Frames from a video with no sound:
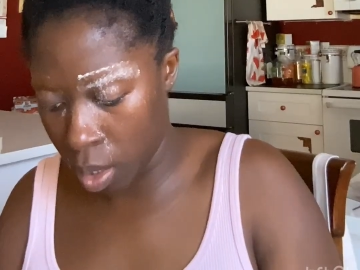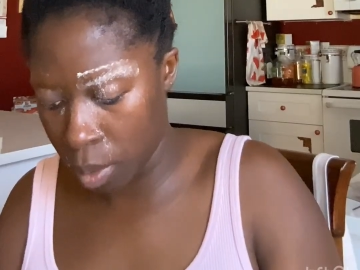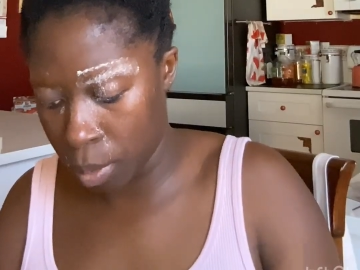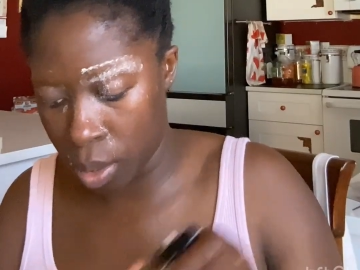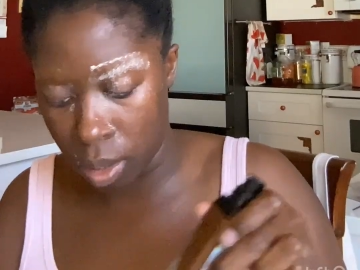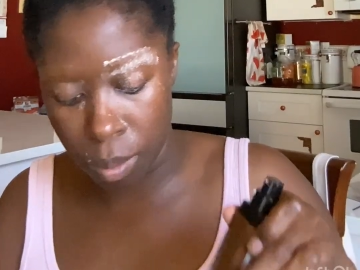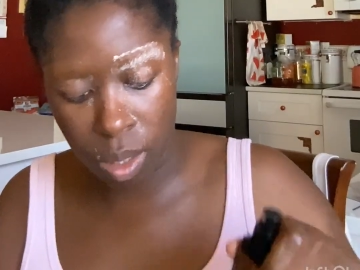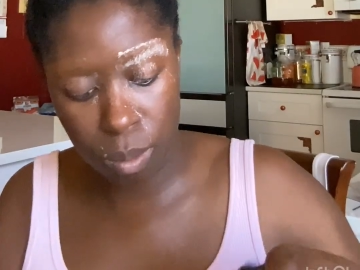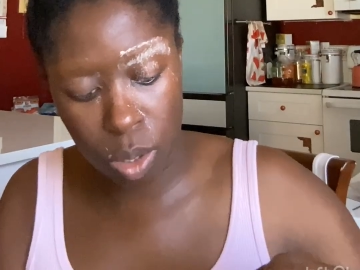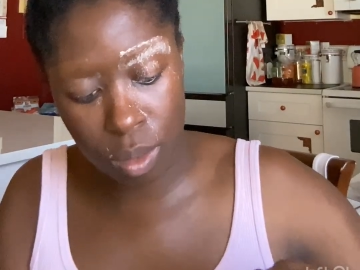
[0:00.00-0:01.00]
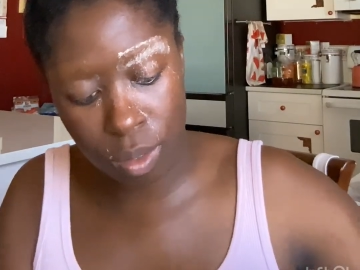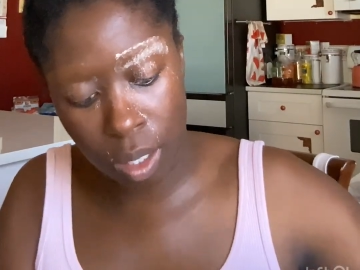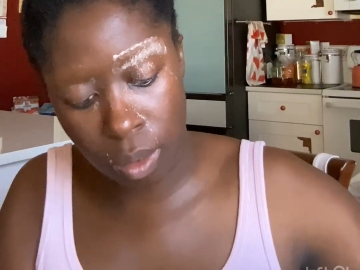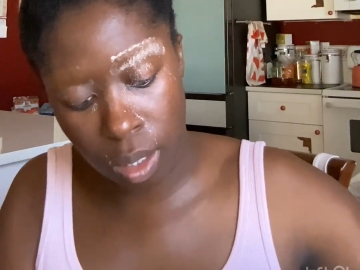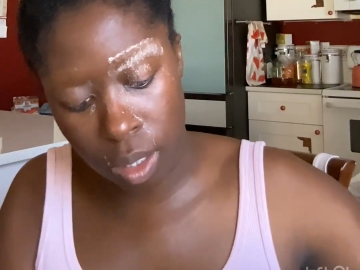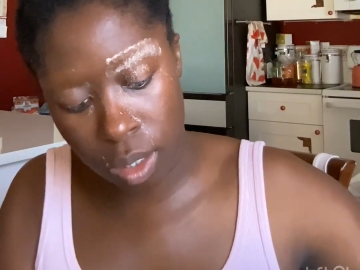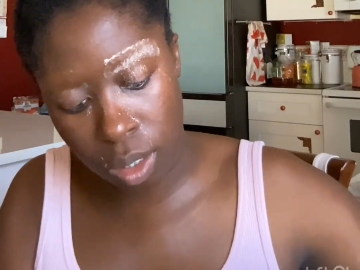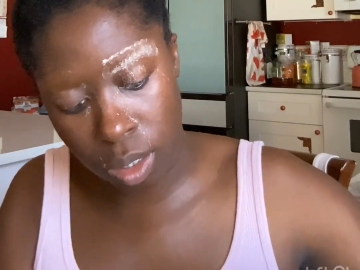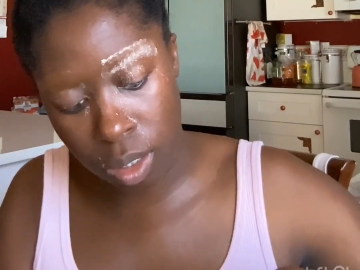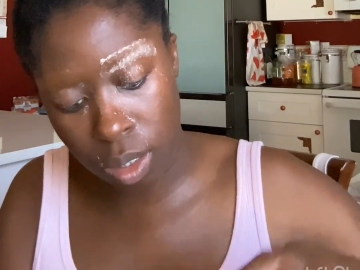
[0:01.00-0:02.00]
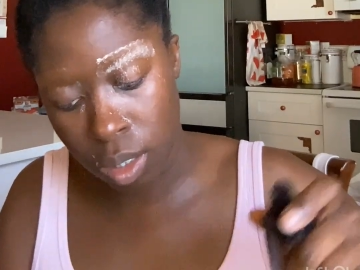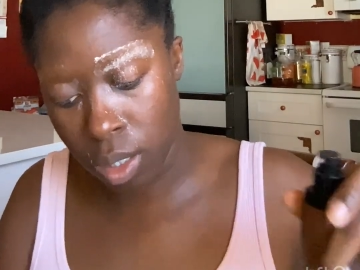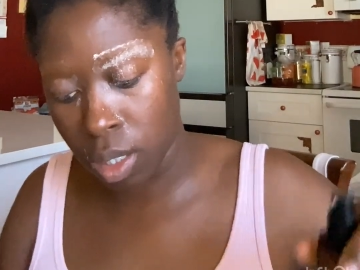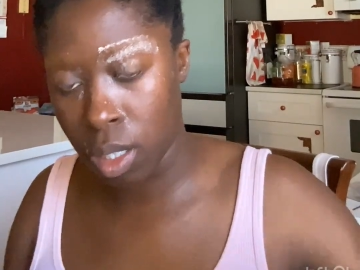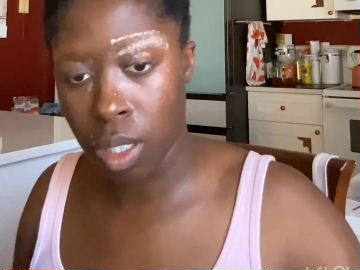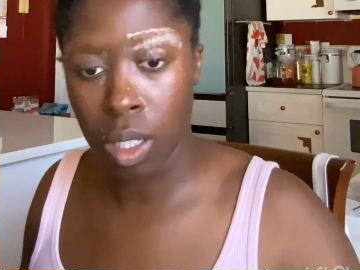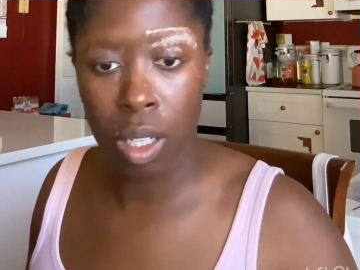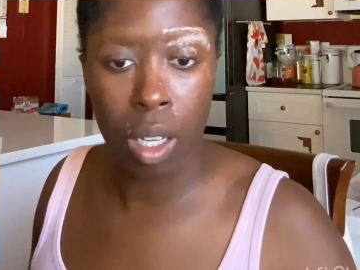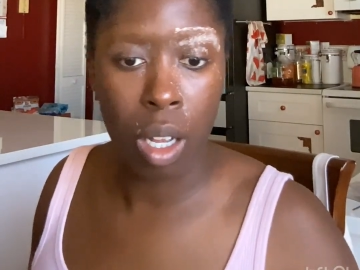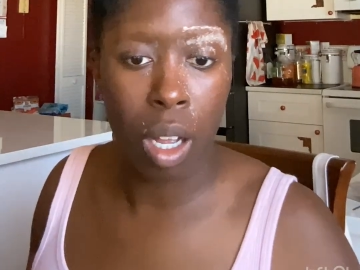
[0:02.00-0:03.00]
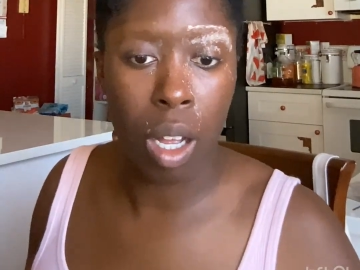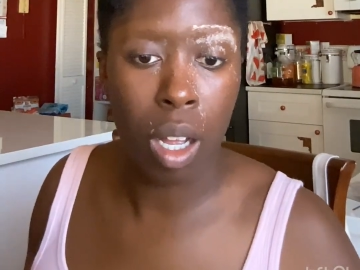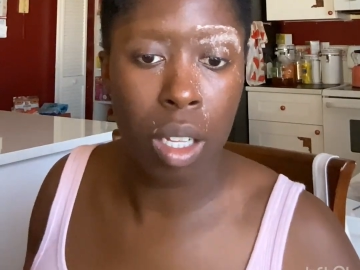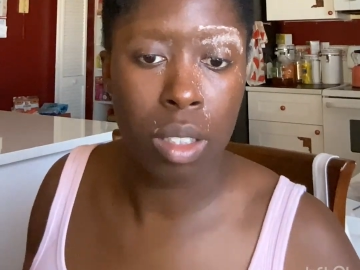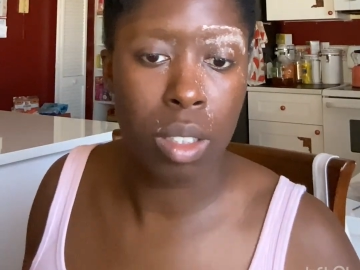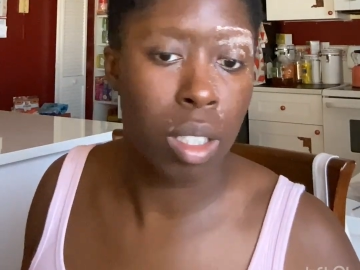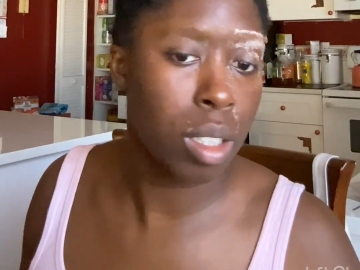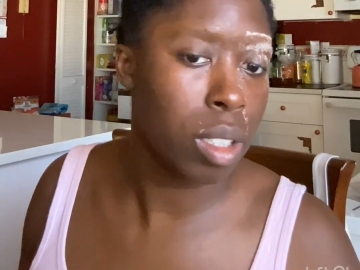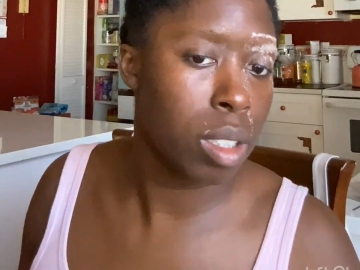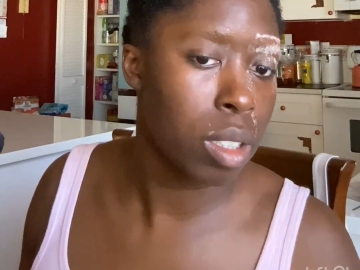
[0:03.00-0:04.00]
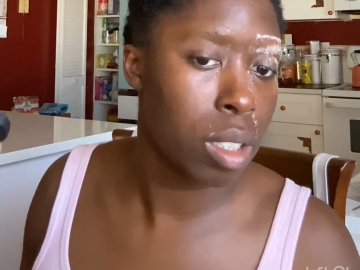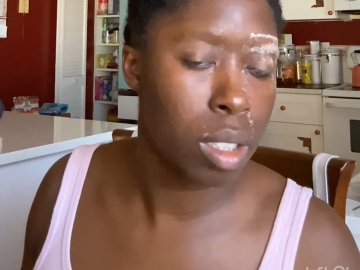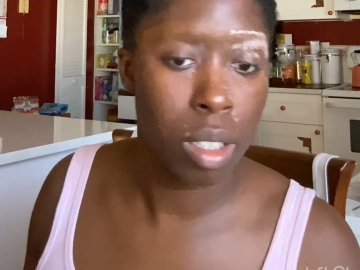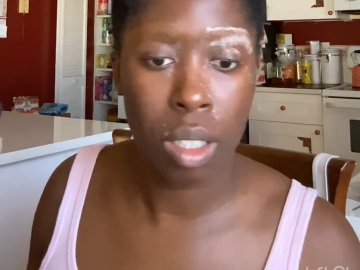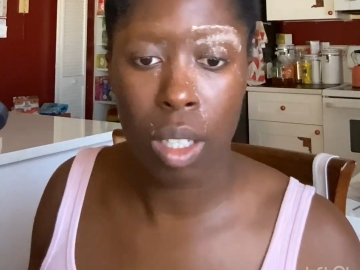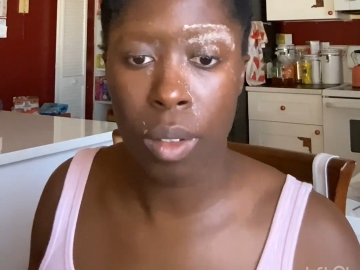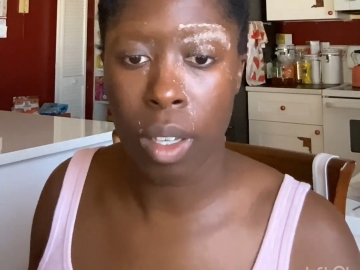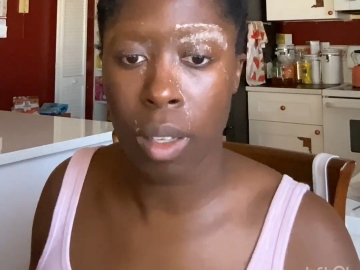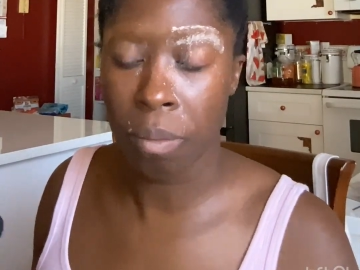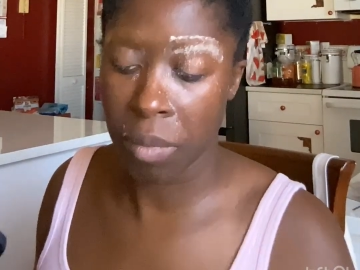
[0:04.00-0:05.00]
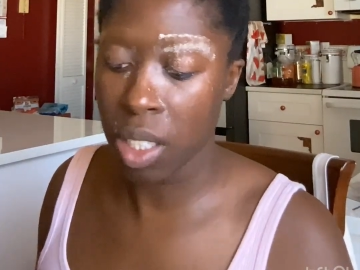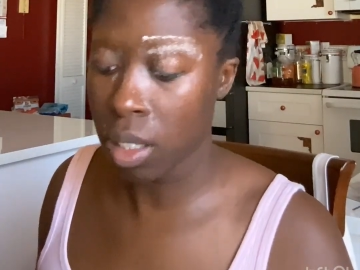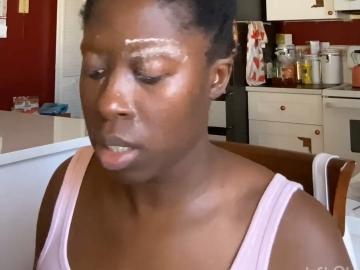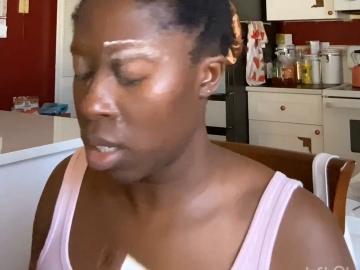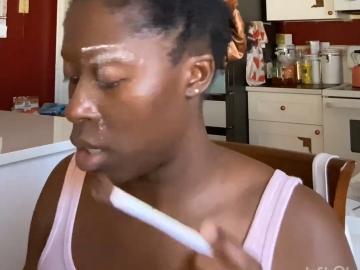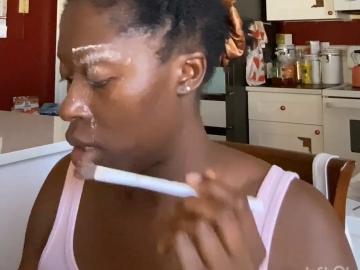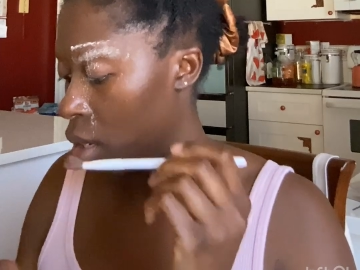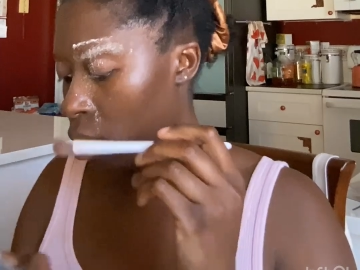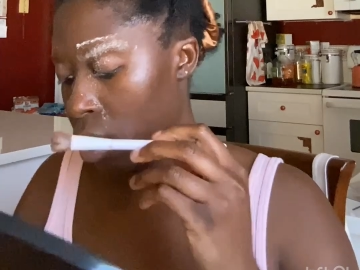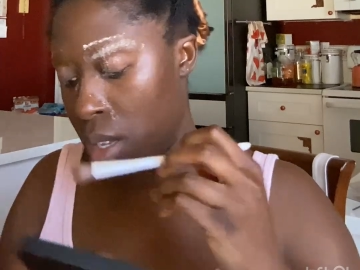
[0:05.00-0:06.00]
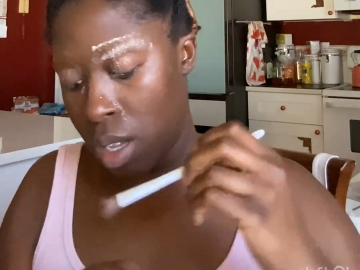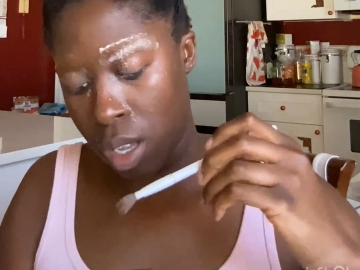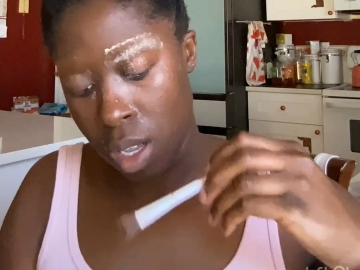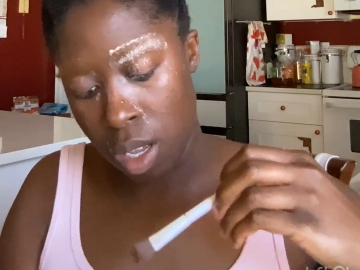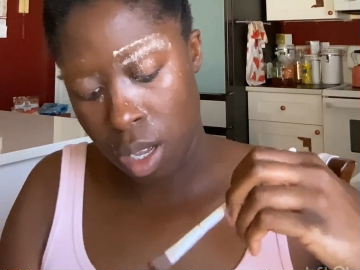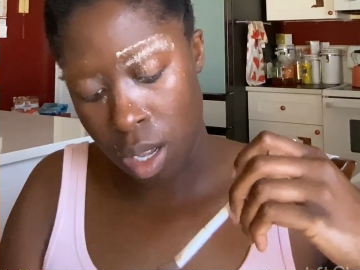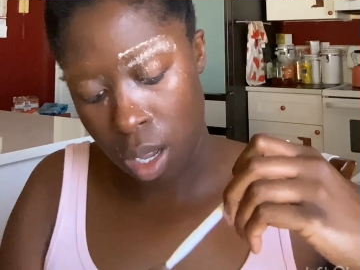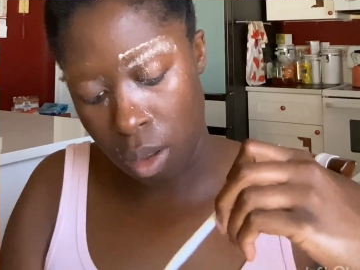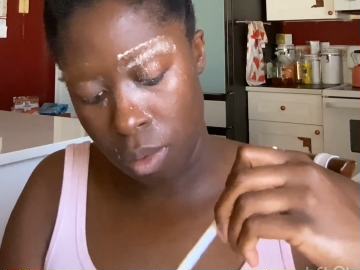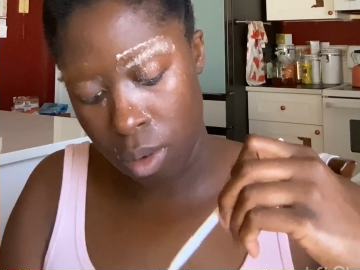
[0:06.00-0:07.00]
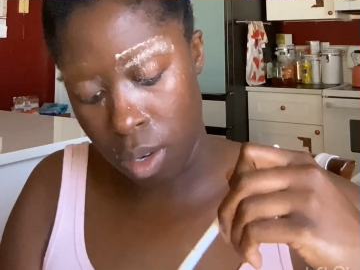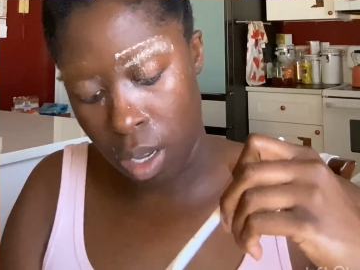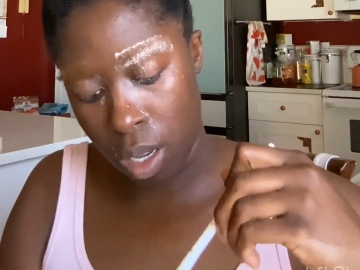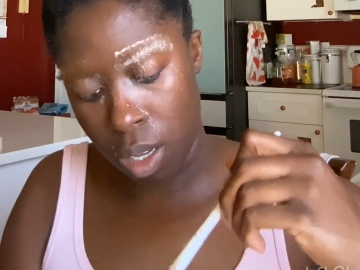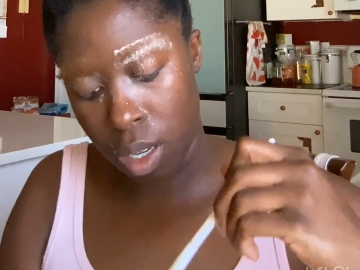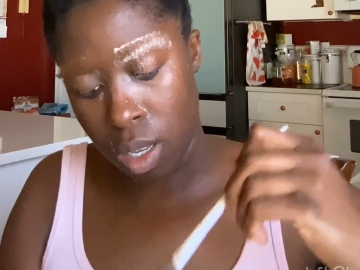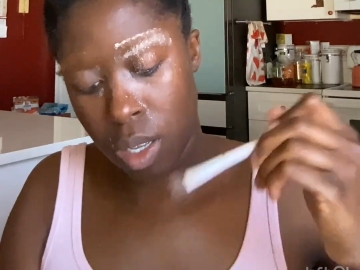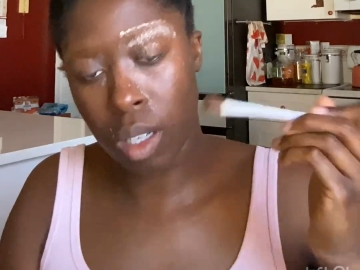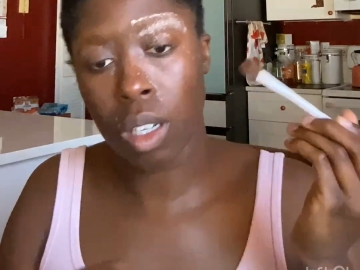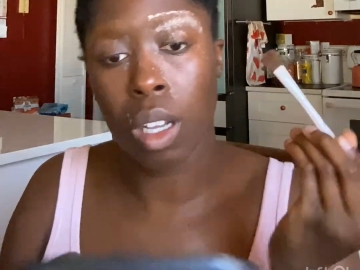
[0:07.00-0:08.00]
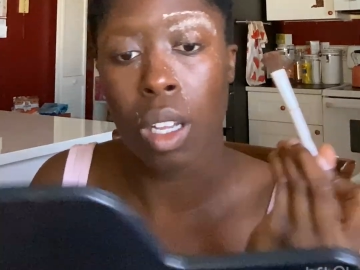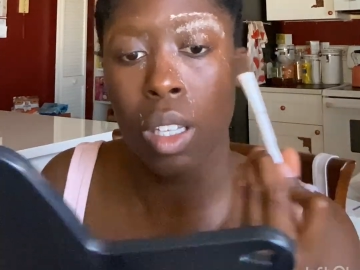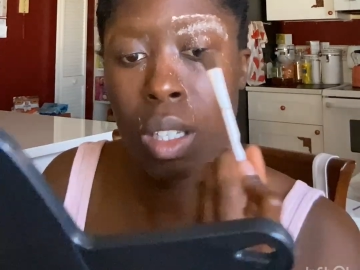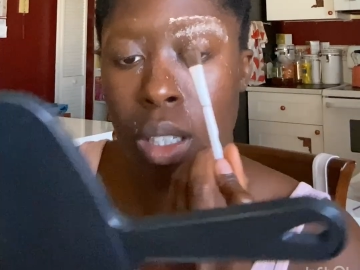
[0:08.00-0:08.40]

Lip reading: I'm putting the foundation on a bit more gently so that it doesn't disturb the first 2 layers